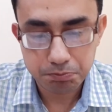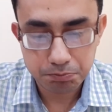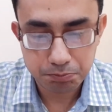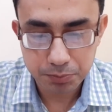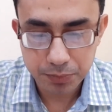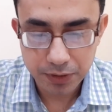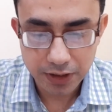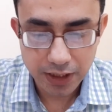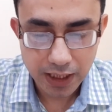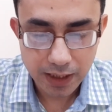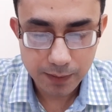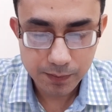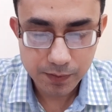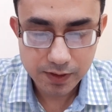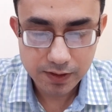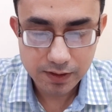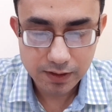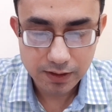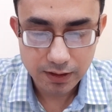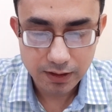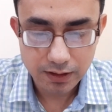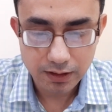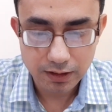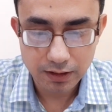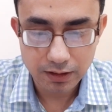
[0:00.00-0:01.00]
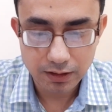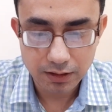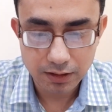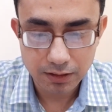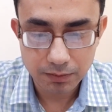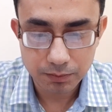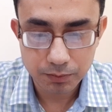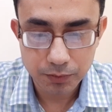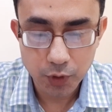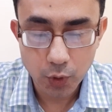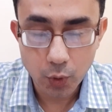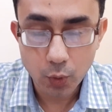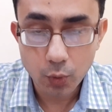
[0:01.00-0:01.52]
perhaps
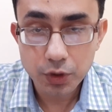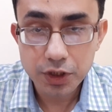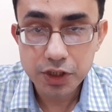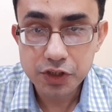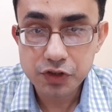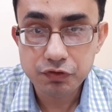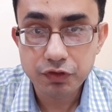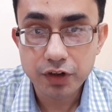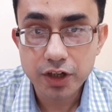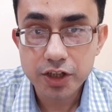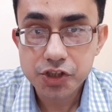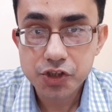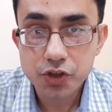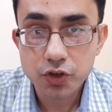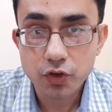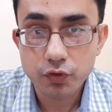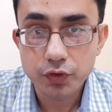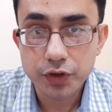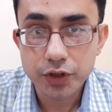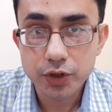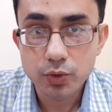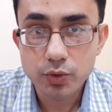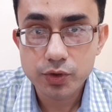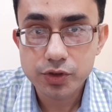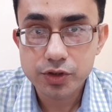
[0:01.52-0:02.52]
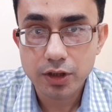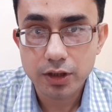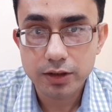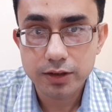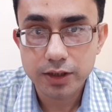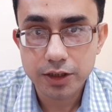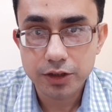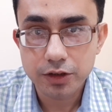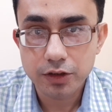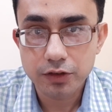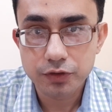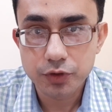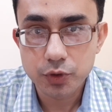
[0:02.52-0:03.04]
the oldest version of Windows that
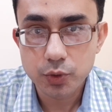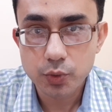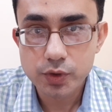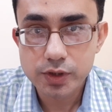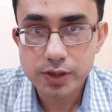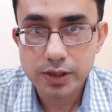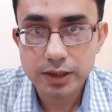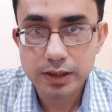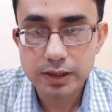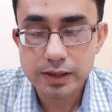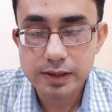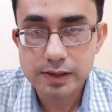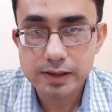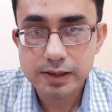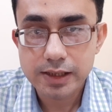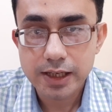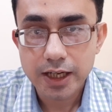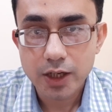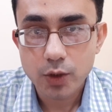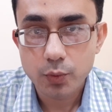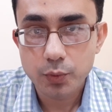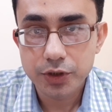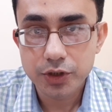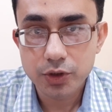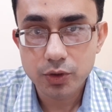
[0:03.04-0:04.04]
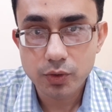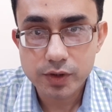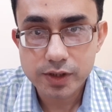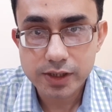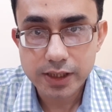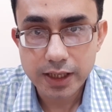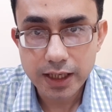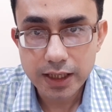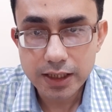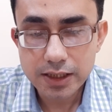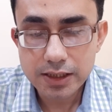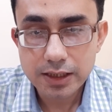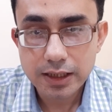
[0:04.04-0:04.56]
you have used is Windows
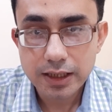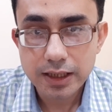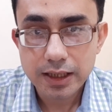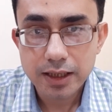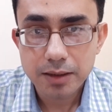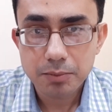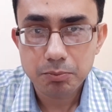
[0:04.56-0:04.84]
8.